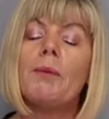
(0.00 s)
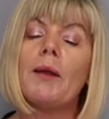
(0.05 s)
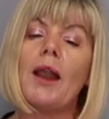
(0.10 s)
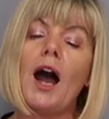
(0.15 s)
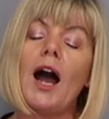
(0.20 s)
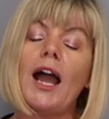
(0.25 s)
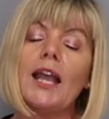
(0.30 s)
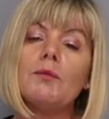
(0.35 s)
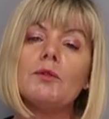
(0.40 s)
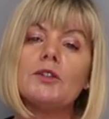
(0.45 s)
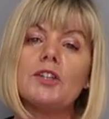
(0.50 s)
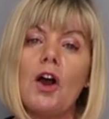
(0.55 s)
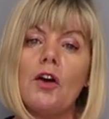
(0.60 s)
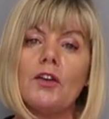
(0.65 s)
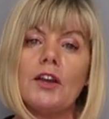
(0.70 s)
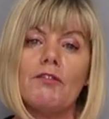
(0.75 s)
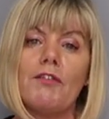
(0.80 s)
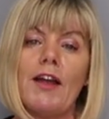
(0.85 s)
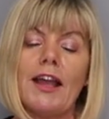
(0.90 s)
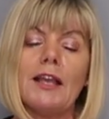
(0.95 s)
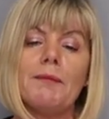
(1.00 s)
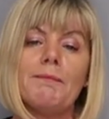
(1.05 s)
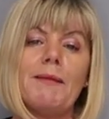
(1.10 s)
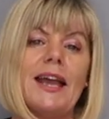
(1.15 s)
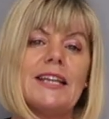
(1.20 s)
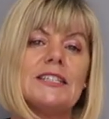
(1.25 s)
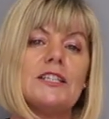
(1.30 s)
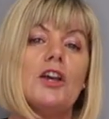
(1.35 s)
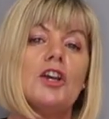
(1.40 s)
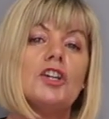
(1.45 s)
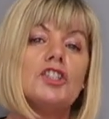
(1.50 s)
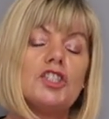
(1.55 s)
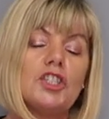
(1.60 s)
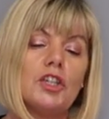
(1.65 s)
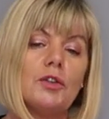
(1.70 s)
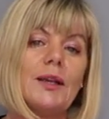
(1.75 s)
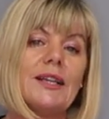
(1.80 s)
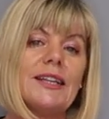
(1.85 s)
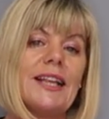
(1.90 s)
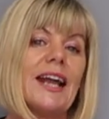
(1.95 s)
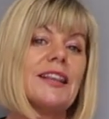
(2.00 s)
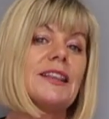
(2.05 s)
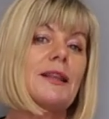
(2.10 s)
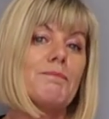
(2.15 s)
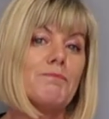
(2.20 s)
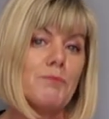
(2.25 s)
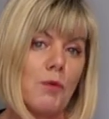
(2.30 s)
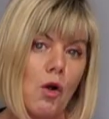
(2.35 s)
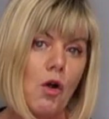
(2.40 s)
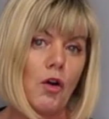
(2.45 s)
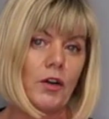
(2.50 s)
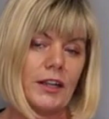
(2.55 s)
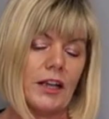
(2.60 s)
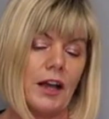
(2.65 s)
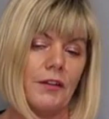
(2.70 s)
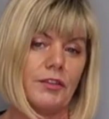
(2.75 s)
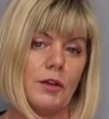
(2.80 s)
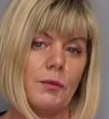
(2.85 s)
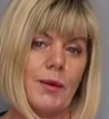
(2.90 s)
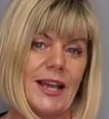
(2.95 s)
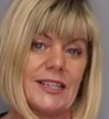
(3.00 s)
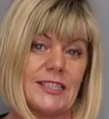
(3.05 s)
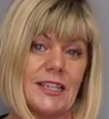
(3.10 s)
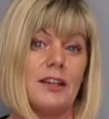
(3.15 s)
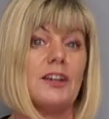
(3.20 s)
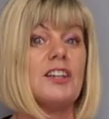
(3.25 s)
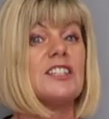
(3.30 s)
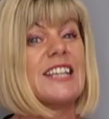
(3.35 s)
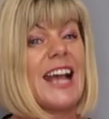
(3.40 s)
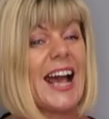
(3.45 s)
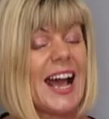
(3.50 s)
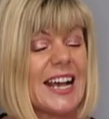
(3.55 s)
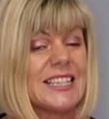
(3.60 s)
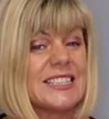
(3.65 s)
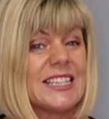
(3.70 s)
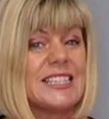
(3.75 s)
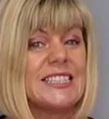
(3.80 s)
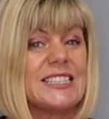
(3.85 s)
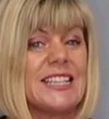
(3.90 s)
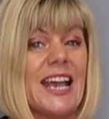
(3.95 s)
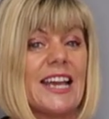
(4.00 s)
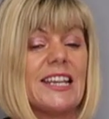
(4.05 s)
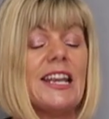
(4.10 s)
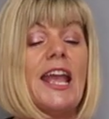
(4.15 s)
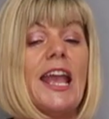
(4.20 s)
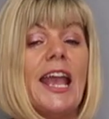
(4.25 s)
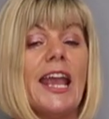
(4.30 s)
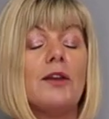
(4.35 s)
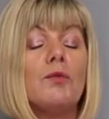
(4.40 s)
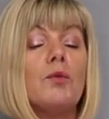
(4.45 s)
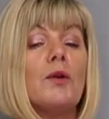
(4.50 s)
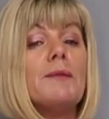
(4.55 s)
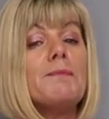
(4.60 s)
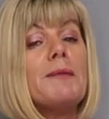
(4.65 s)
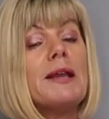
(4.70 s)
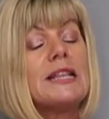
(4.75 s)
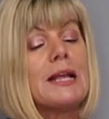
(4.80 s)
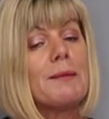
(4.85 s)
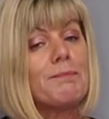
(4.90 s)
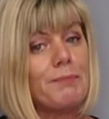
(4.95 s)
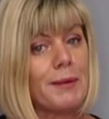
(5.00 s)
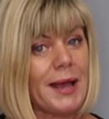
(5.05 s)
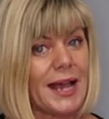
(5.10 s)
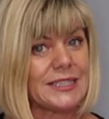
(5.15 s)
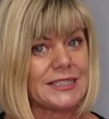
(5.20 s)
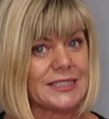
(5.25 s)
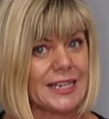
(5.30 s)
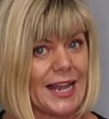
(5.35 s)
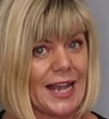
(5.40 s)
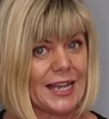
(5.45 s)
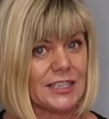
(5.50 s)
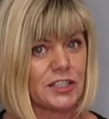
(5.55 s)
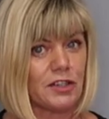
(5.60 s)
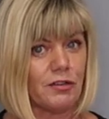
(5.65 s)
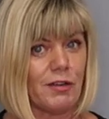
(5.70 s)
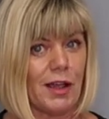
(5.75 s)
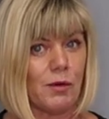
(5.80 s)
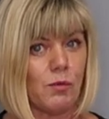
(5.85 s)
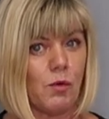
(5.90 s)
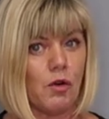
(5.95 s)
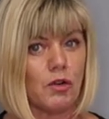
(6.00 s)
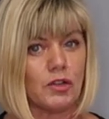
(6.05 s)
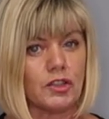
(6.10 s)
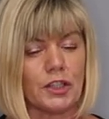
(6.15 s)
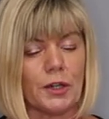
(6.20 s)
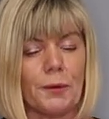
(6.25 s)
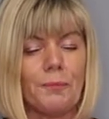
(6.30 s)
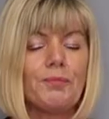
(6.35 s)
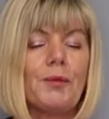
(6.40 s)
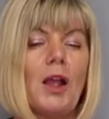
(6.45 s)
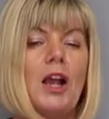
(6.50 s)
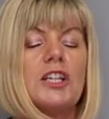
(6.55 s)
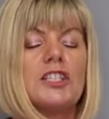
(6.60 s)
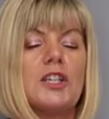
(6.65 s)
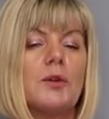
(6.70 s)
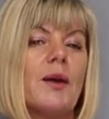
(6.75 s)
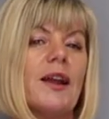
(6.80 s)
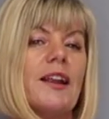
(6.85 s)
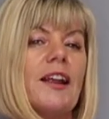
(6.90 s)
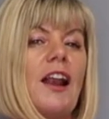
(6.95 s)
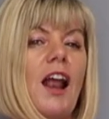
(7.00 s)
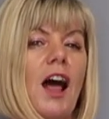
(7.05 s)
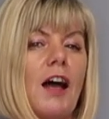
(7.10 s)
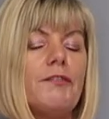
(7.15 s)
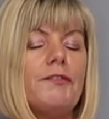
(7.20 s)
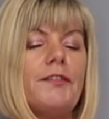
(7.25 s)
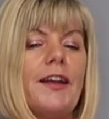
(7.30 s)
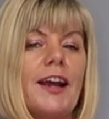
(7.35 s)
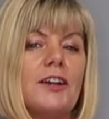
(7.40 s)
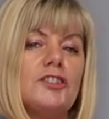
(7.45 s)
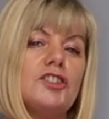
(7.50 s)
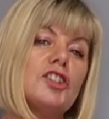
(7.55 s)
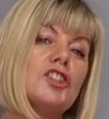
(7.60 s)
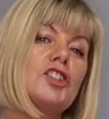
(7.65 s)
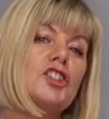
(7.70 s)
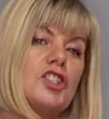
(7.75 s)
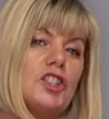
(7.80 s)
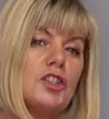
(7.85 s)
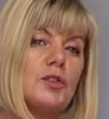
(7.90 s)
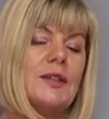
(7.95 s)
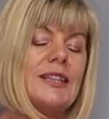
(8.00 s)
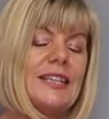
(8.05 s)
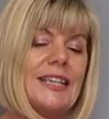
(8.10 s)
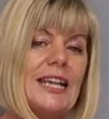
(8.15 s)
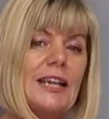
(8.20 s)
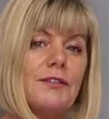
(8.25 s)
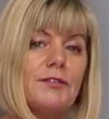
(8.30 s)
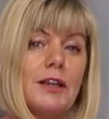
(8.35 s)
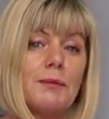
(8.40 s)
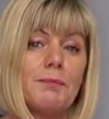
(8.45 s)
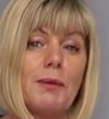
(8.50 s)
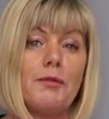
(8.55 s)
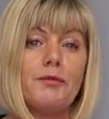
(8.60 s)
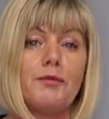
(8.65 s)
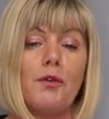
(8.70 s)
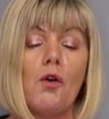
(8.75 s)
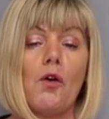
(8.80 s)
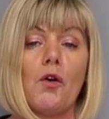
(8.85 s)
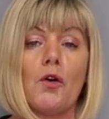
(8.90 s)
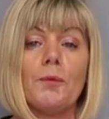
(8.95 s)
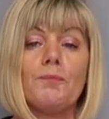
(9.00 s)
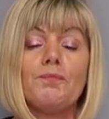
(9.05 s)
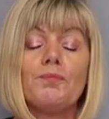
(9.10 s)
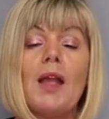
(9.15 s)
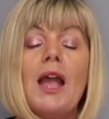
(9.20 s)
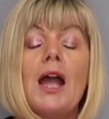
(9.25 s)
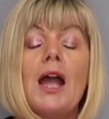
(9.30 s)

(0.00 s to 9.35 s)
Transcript: But I would only recommend doing that the morning of the wedding, because as I said, it wouldn't be the best last around water. So with a lot of flowers, you could do it the evening before.